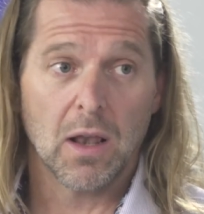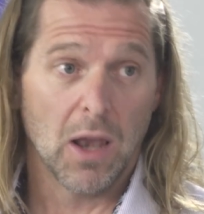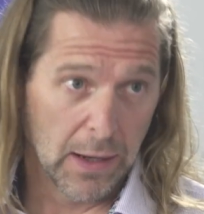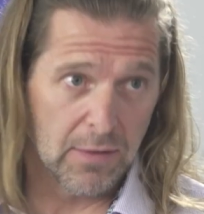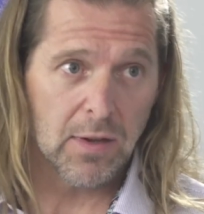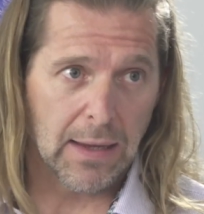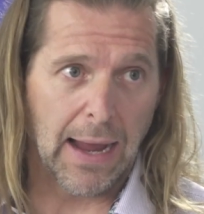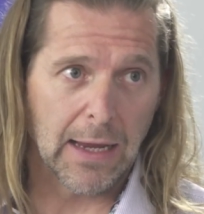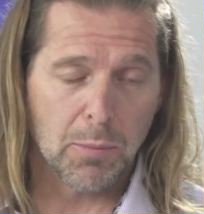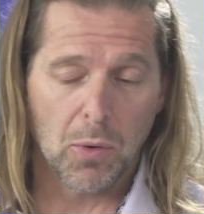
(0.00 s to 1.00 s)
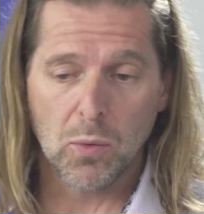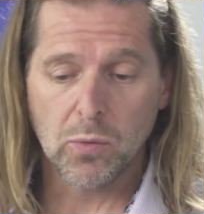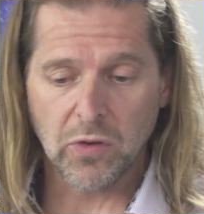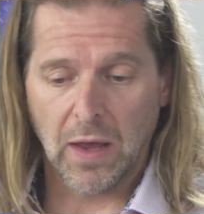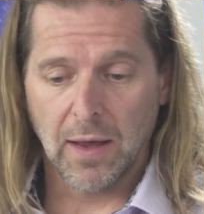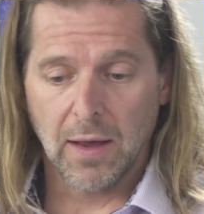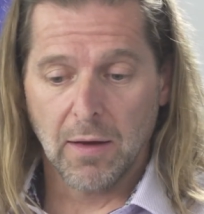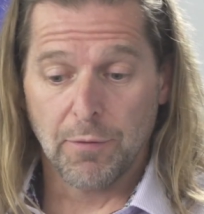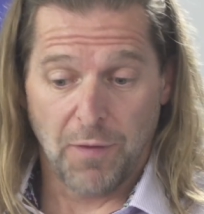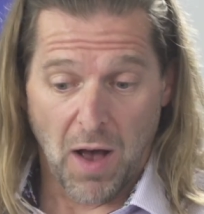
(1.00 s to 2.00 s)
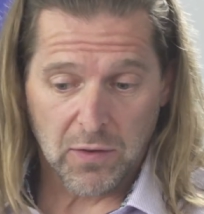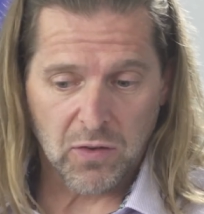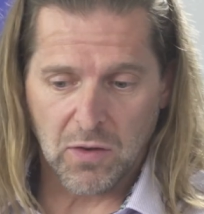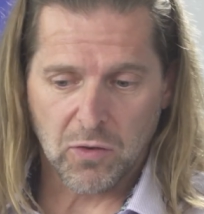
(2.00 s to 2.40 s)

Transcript: lighter cables, faster